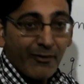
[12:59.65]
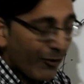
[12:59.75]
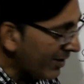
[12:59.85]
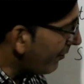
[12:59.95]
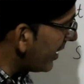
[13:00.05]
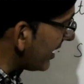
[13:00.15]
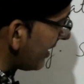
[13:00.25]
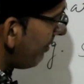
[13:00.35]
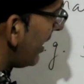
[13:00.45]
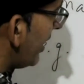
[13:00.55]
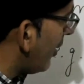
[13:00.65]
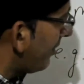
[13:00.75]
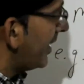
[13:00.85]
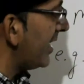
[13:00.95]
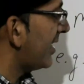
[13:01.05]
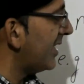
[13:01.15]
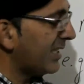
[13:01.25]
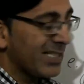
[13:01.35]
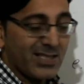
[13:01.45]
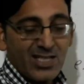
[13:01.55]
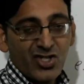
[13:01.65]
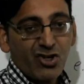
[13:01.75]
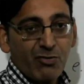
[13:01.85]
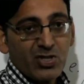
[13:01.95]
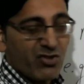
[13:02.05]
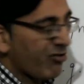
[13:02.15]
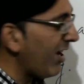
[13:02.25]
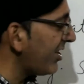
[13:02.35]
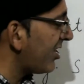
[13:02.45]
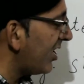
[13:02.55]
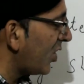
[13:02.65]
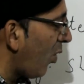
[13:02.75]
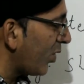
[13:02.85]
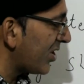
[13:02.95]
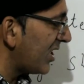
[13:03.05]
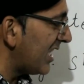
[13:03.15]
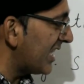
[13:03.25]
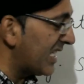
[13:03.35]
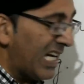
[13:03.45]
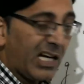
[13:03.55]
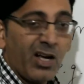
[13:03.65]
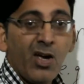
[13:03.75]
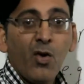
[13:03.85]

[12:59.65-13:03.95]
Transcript: What is the meaning of this sentence, that she was dressed in costly silk?